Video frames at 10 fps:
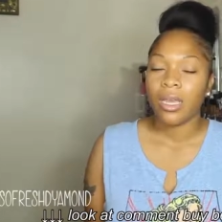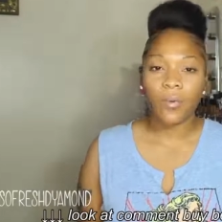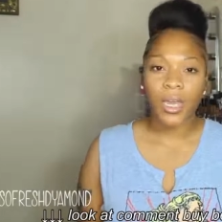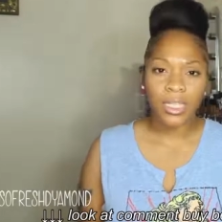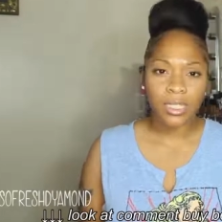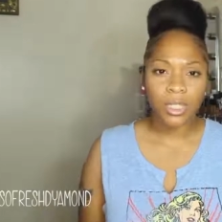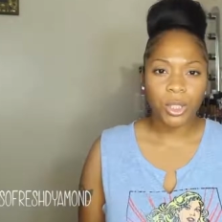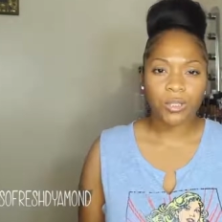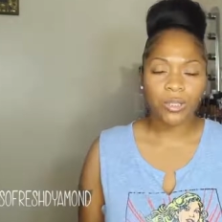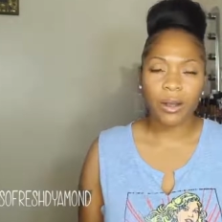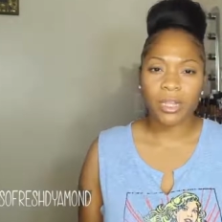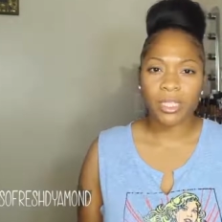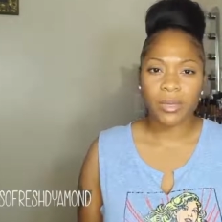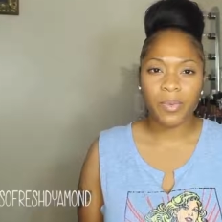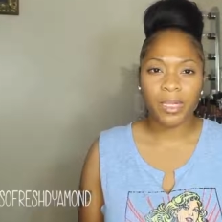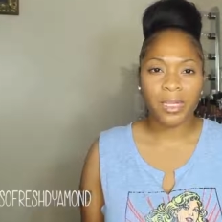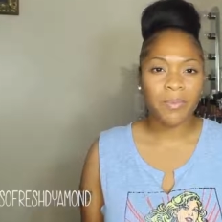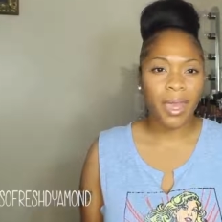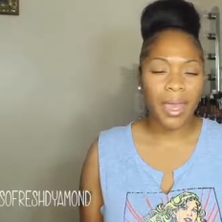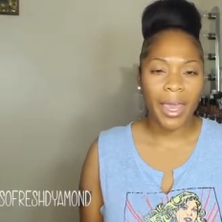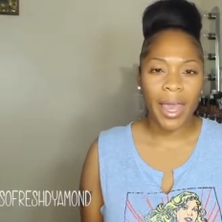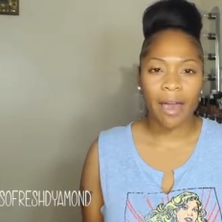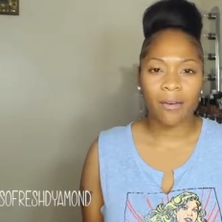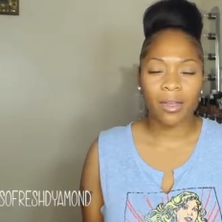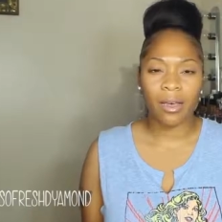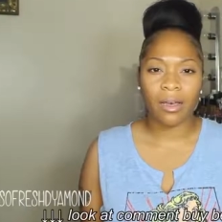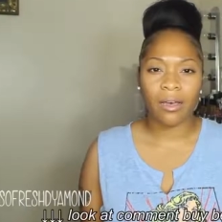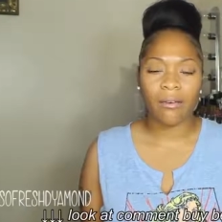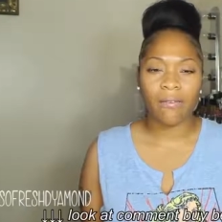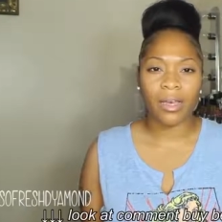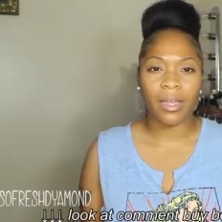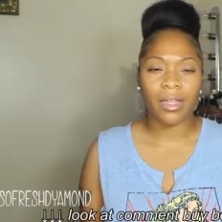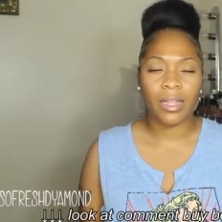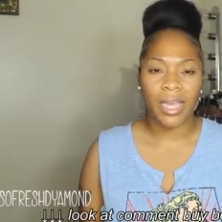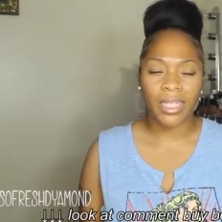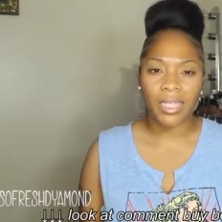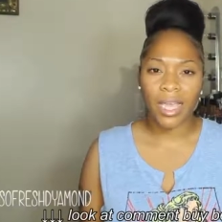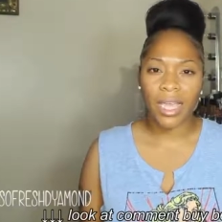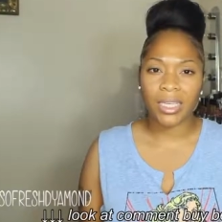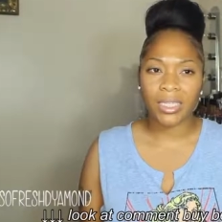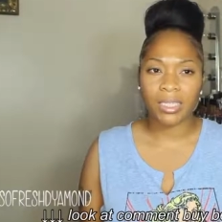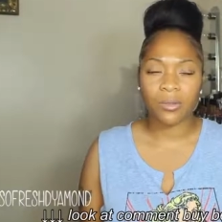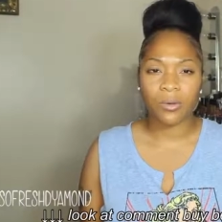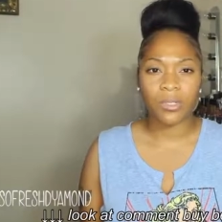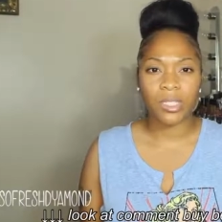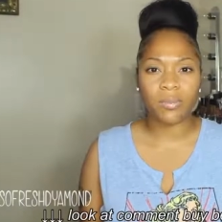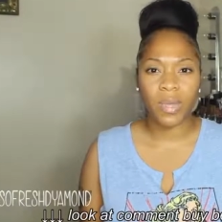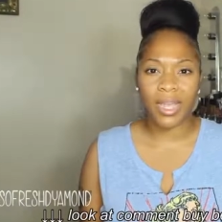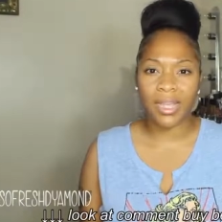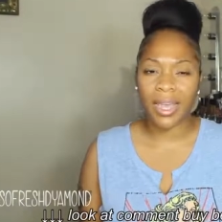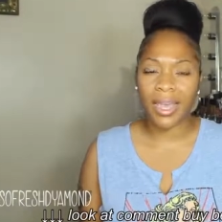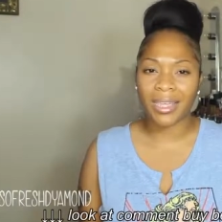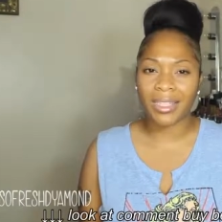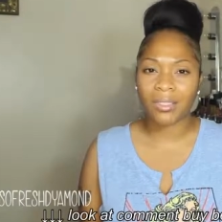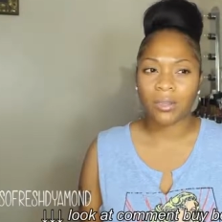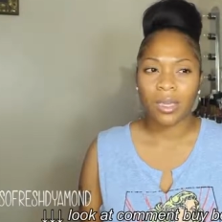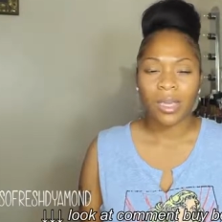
Waist cinchers are typically made out of latex or spandex,